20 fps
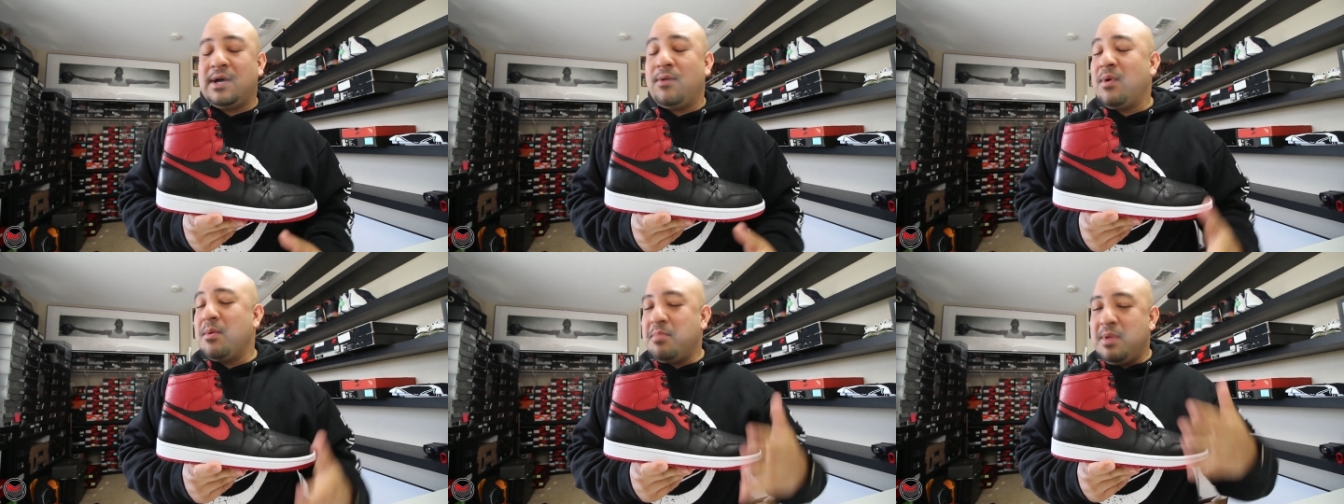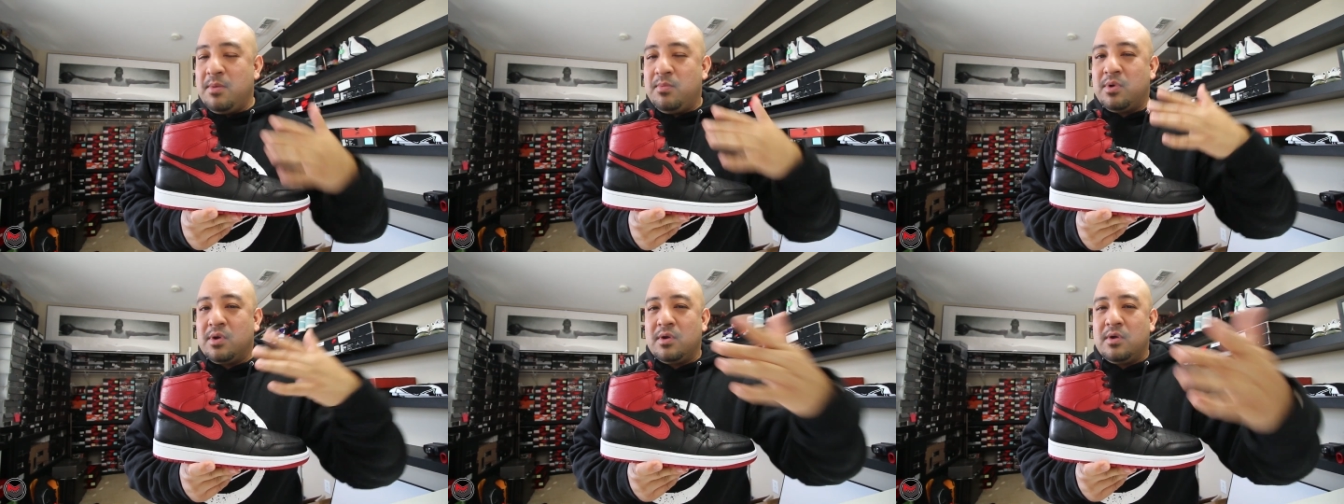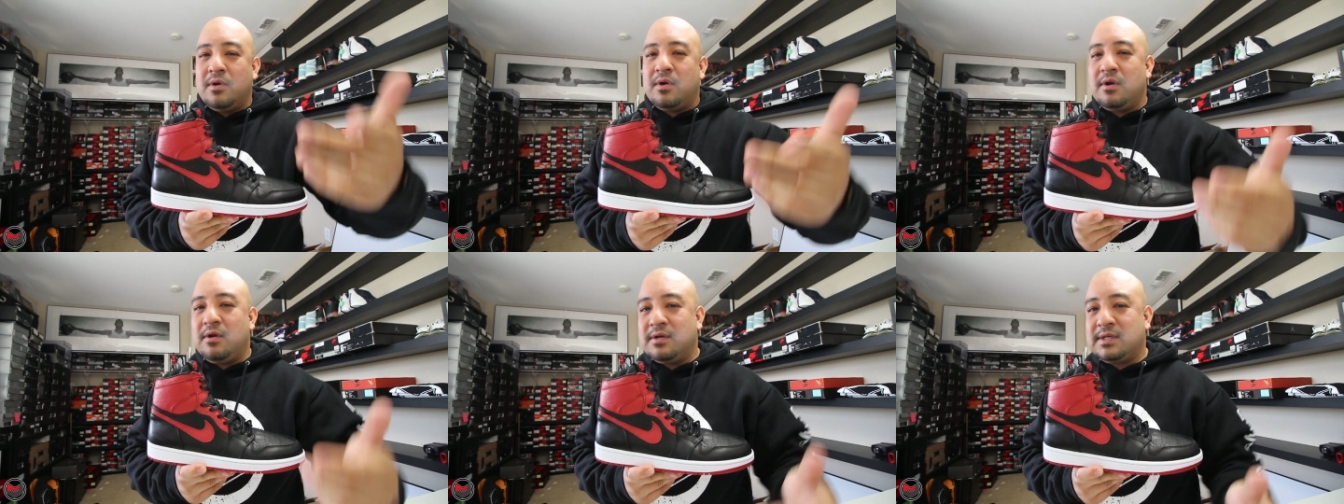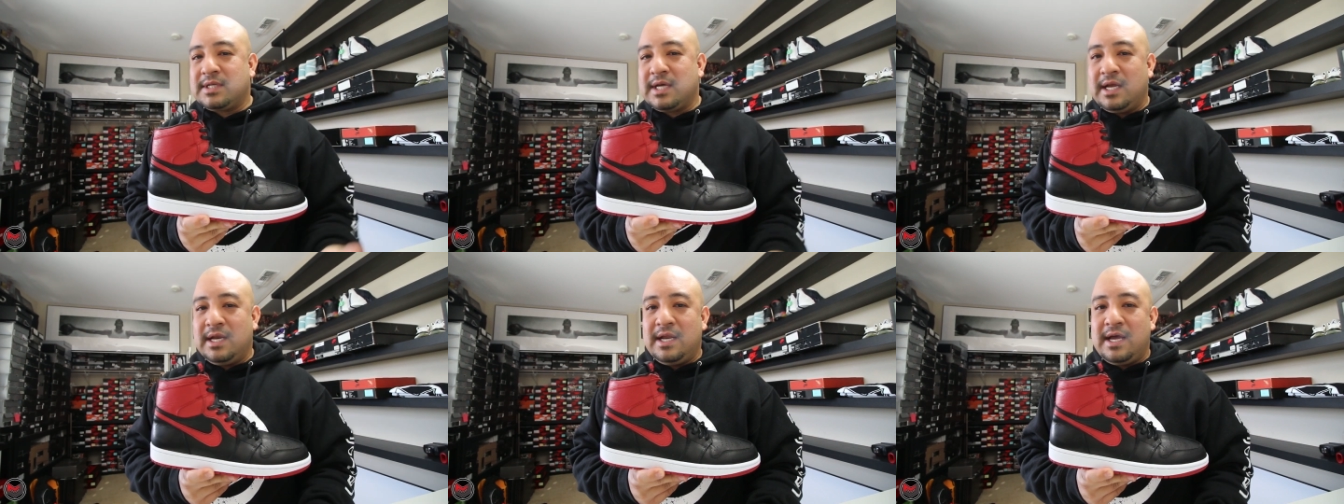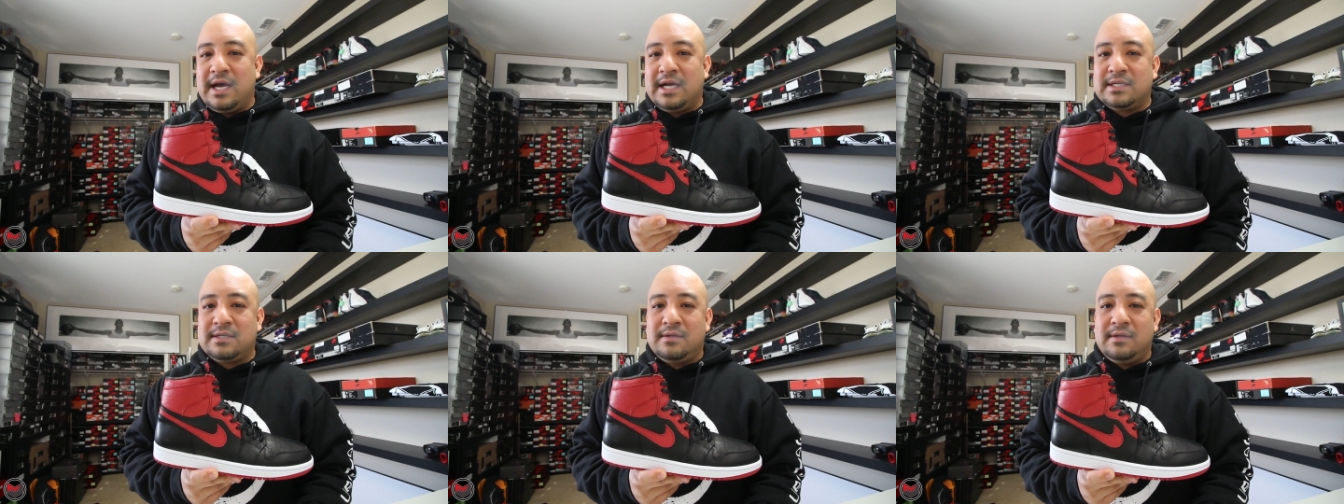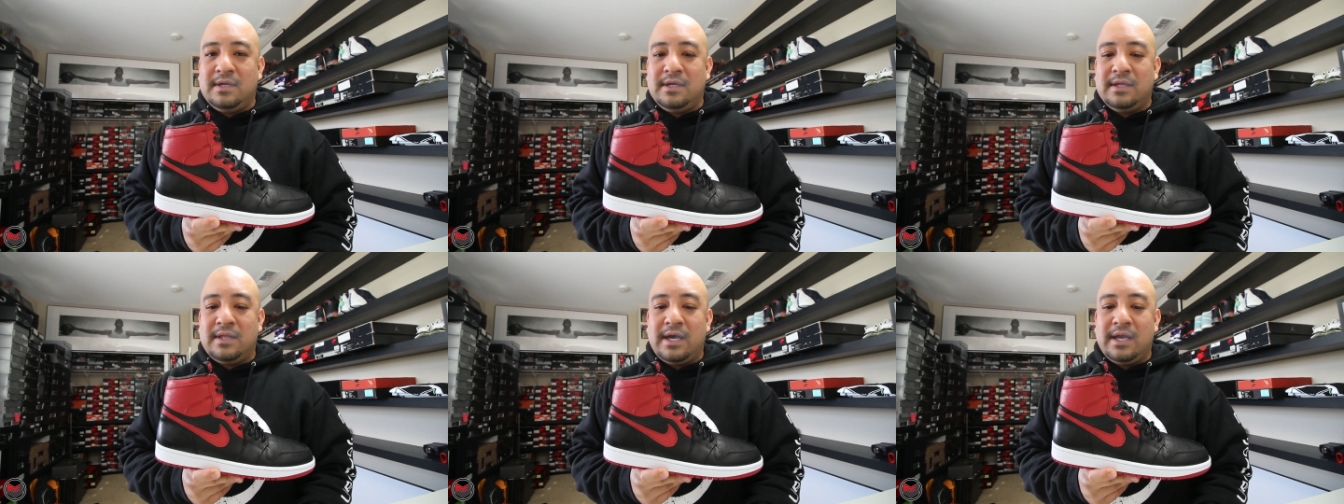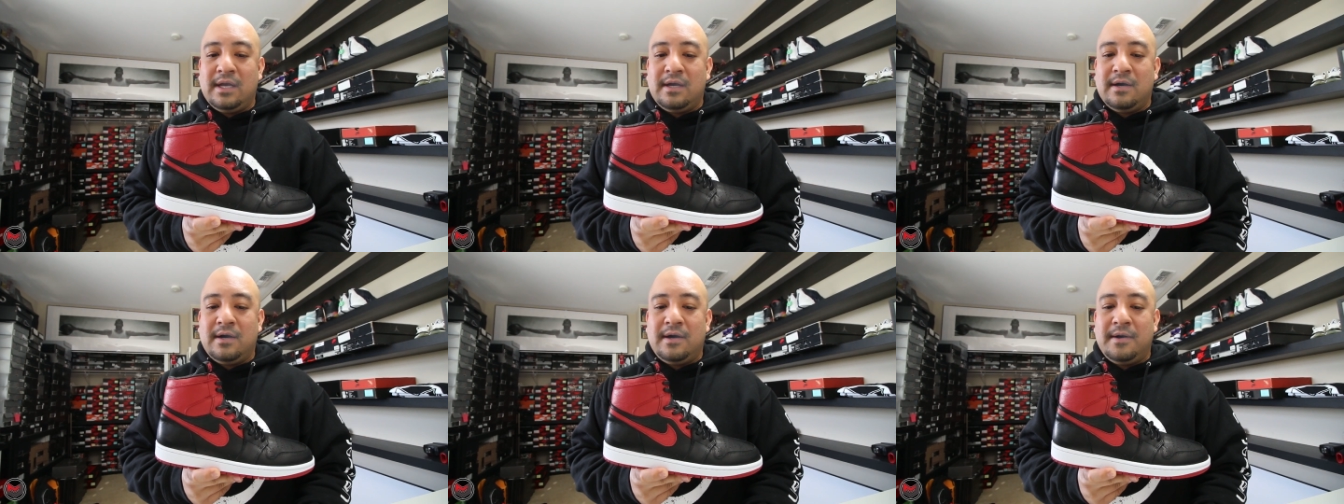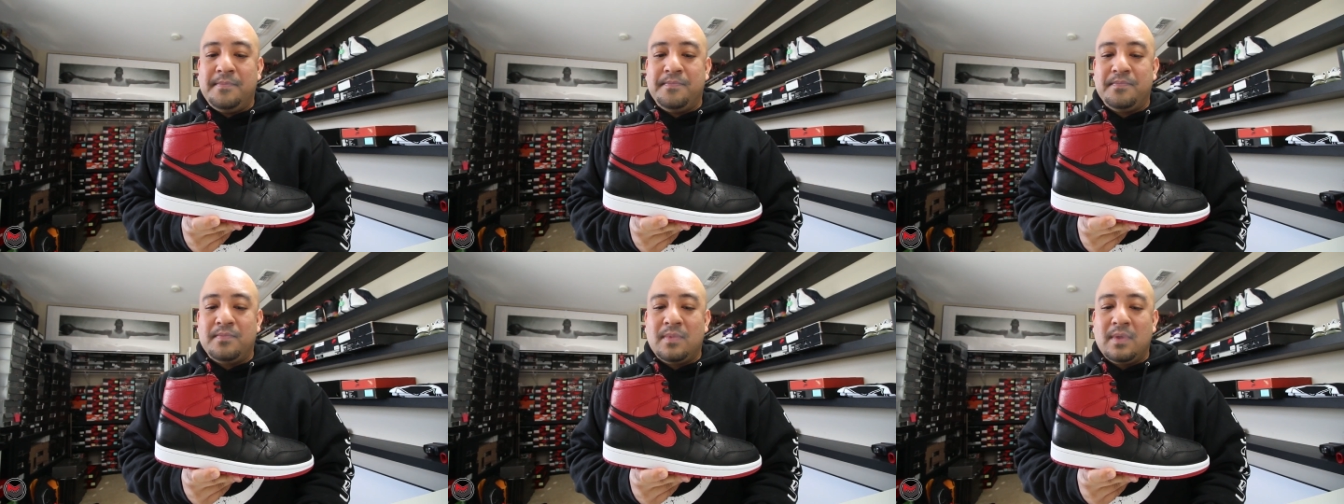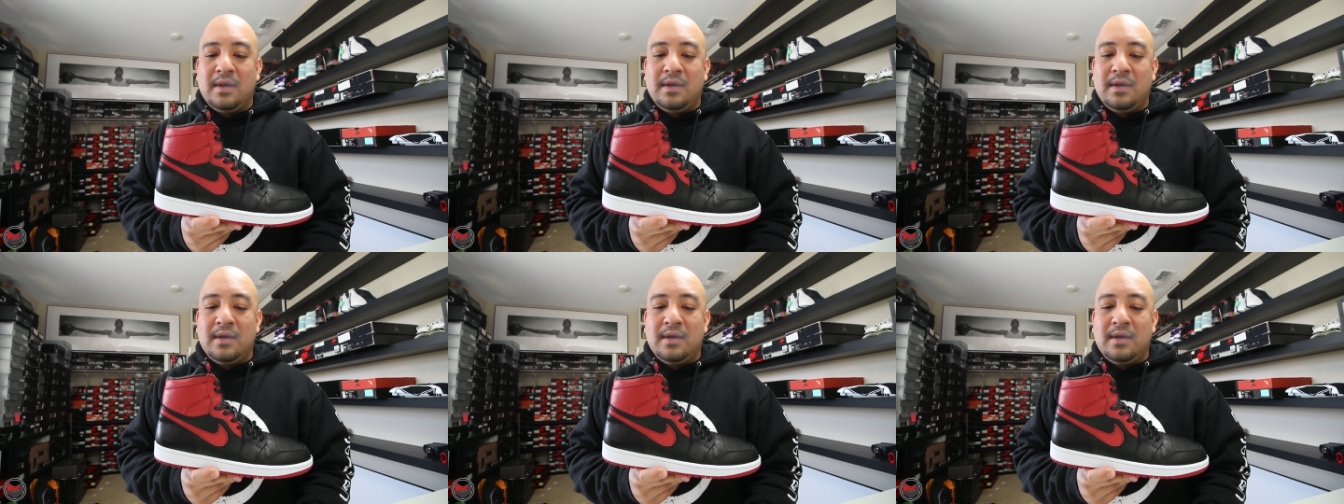I want people to go to your site and actually like, um,